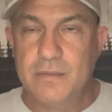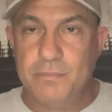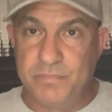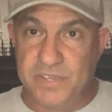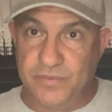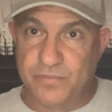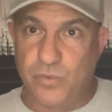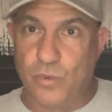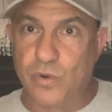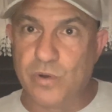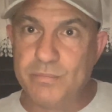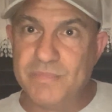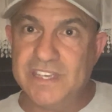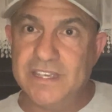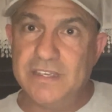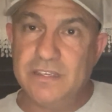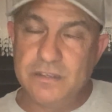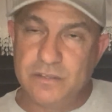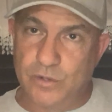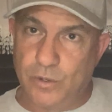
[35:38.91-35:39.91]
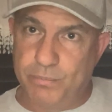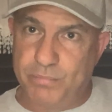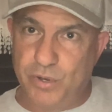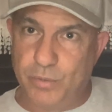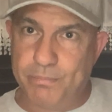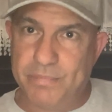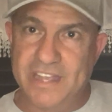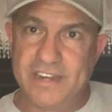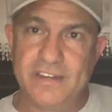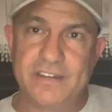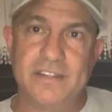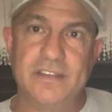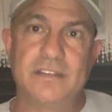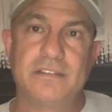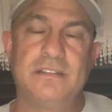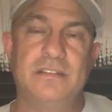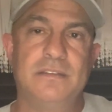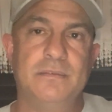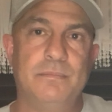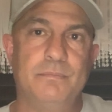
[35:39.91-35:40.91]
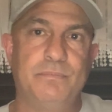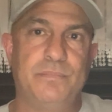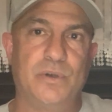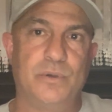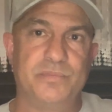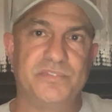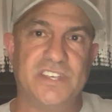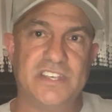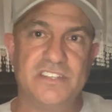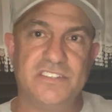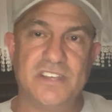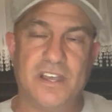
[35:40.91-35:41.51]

before me, you know, Pope Benedict, Pope St.